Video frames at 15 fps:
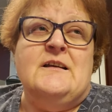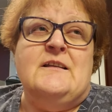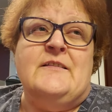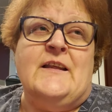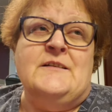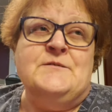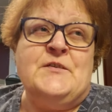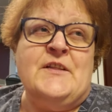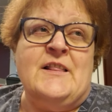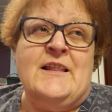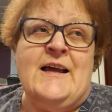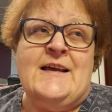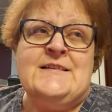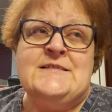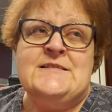then for the
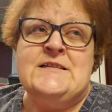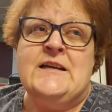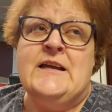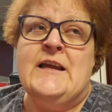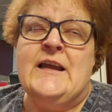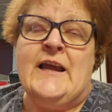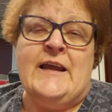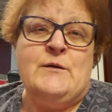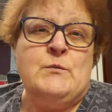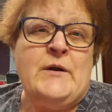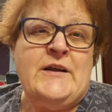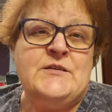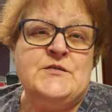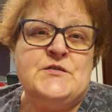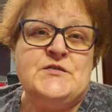last eight
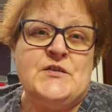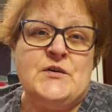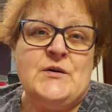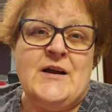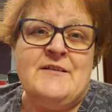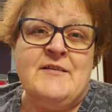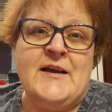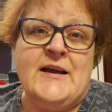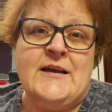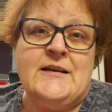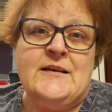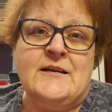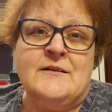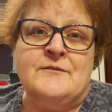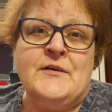weeks or so, I've
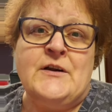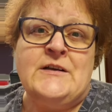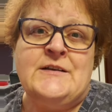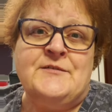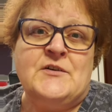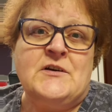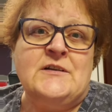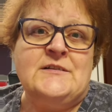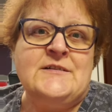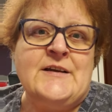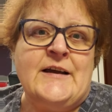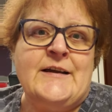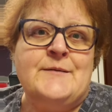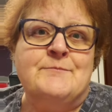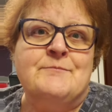had a very difficult
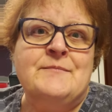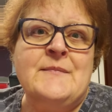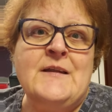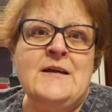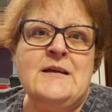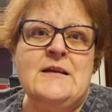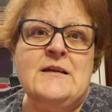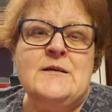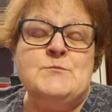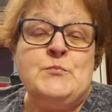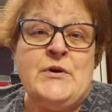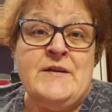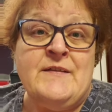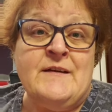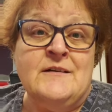time
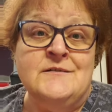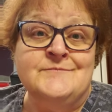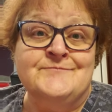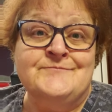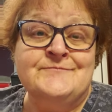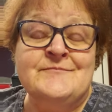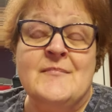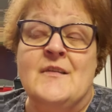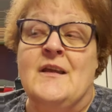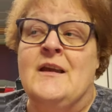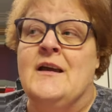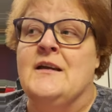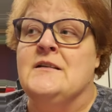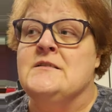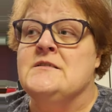breathing
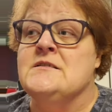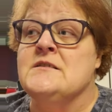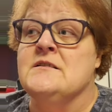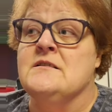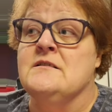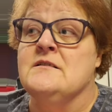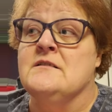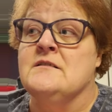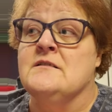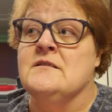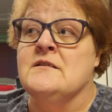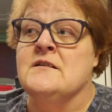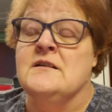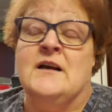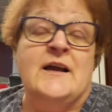and
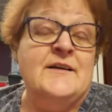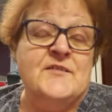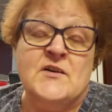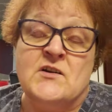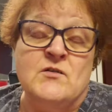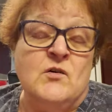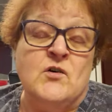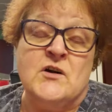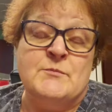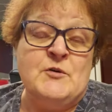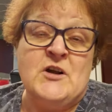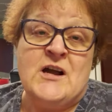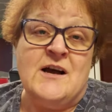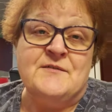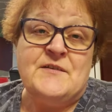I have horrible
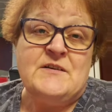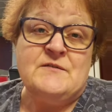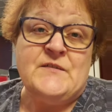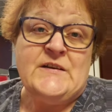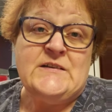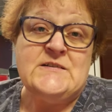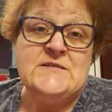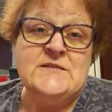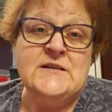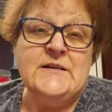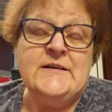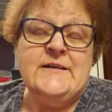coughing fits.